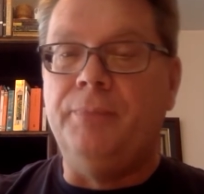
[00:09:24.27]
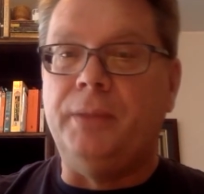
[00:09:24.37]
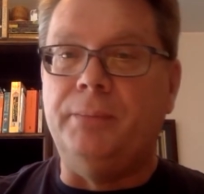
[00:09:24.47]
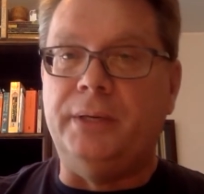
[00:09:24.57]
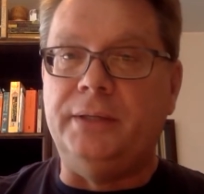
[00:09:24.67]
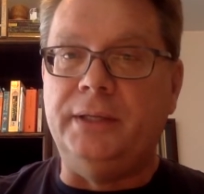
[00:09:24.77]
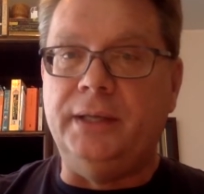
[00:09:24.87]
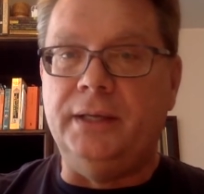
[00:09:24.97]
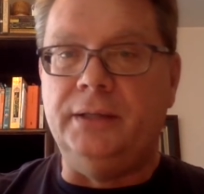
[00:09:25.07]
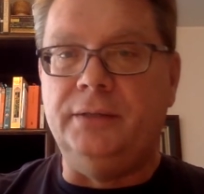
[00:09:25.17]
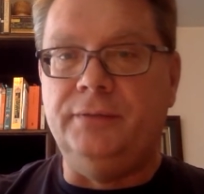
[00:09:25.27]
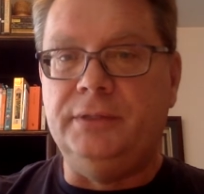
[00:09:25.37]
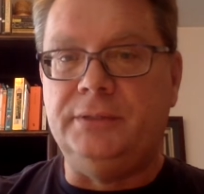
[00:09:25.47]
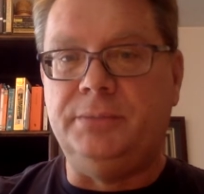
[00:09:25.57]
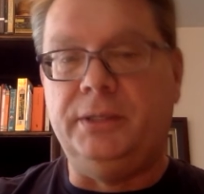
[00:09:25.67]
But at the end of
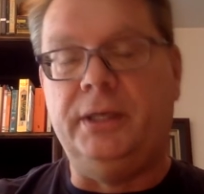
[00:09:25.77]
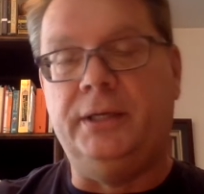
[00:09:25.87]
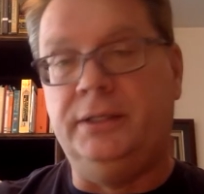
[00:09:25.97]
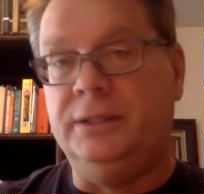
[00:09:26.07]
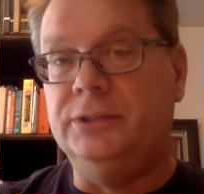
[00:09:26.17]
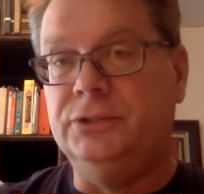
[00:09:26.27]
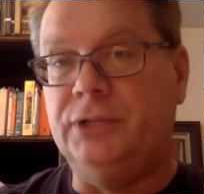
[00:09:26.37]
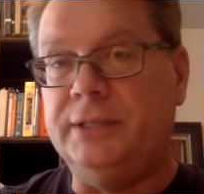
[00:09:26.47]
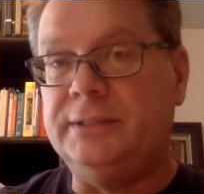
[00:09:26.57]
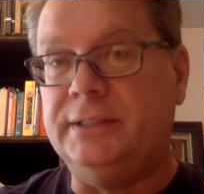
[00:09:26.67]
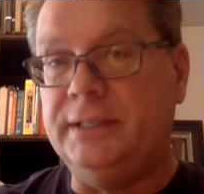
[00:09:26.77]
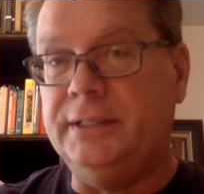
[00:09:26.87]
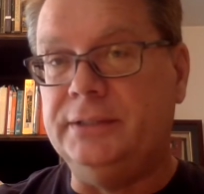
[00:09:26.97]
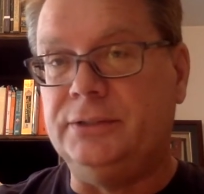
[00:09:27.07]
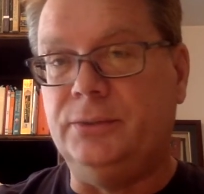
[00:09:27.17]
this play, Jason
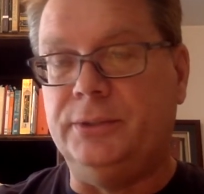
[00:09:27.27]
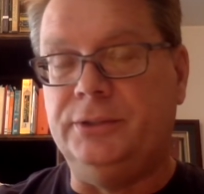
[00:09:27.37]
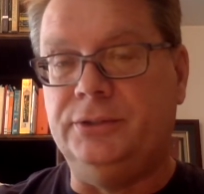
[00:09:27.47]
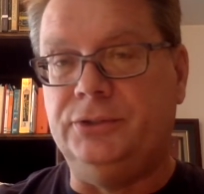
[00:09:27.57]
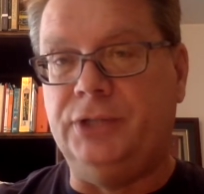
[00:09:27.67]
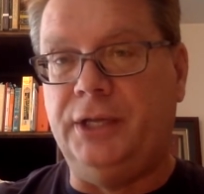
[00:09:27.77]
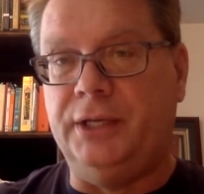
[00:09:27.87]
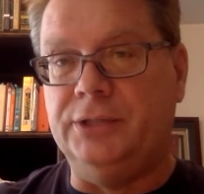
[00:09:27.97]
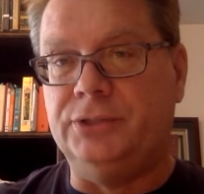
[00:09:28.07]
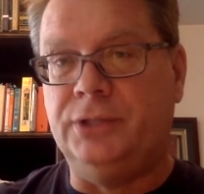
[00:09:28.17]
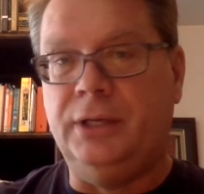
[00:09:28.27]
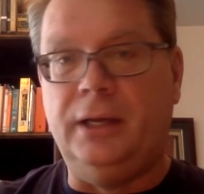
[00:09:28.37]
is going to change,